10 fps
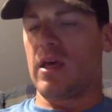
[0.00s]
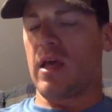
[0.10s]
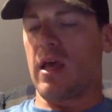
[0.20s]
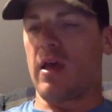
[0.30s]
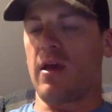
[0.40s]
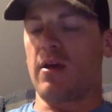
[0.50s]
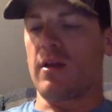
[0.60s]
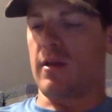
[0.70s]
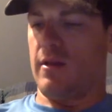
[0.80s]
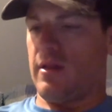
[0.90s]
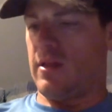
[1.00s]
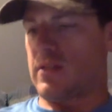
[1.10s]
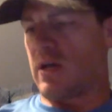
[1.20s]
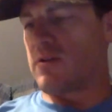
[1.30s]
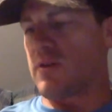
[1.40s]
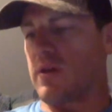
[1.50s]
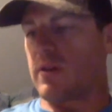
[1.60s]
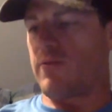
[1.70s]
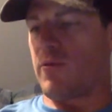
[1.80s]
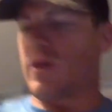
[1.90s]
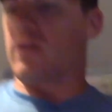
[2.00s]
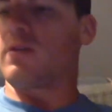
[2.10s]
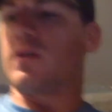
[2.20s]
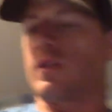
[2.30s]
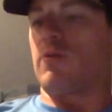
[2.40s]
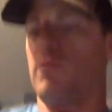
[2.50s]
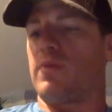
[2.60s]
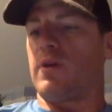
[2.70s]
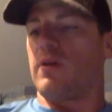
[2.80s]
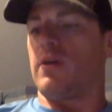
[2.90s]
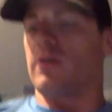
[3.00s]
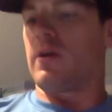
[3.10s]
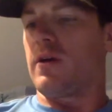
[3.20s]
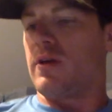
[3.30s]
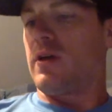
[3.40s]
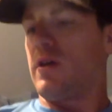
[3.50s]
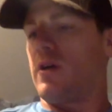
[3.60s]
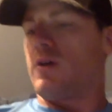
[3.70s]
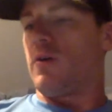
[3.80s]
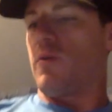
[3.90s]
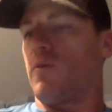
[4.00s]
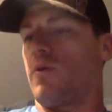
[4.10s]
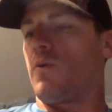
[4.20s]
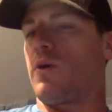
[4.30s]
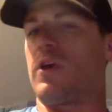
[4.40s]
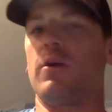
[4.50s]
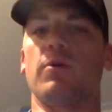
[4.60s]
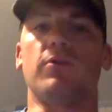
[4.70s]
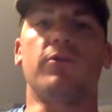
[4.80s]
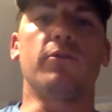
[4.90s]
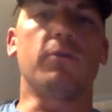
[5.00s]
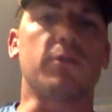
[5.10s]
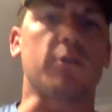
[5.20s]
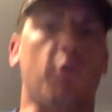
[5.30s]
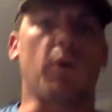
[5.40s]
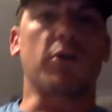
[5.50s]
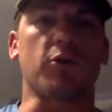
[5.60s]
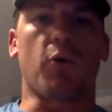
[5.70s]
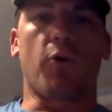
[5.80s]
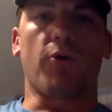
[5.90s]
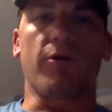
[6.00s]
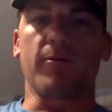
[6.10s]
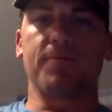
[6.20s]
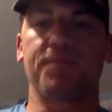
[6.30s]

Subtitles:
And it sounds like from that list that would be what he would do in sequential order.